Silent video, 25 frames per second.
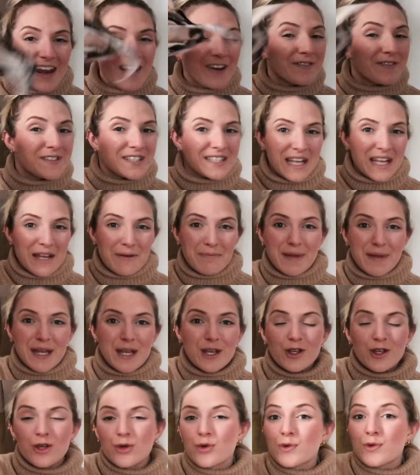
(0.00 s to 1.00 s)
have seen me
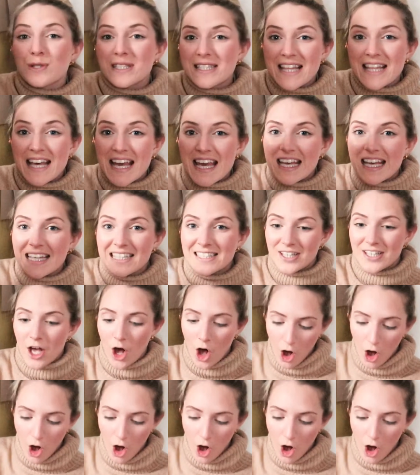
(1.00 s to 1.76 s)
use this